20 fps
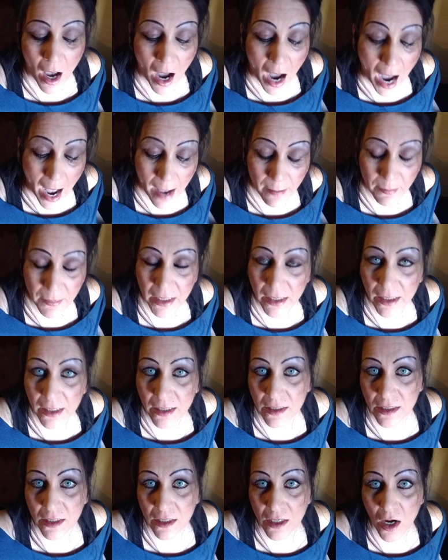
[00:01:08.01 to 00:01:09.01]
I'm
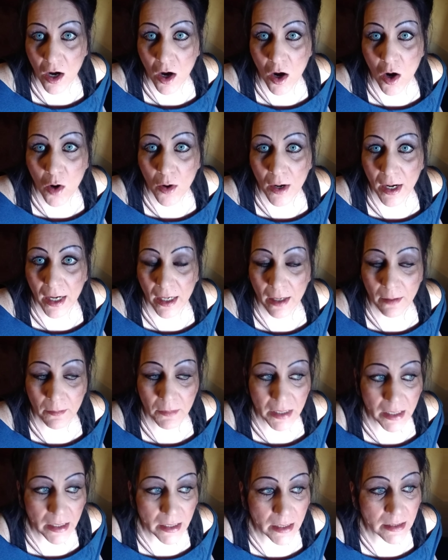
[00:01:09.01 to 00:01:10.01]
needing to go, and I'm
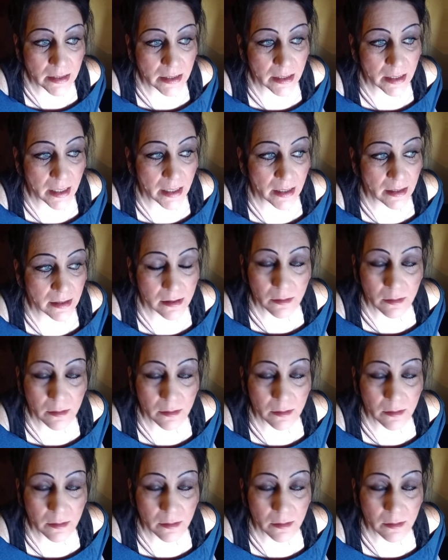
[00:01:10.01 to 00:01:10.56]
needing to get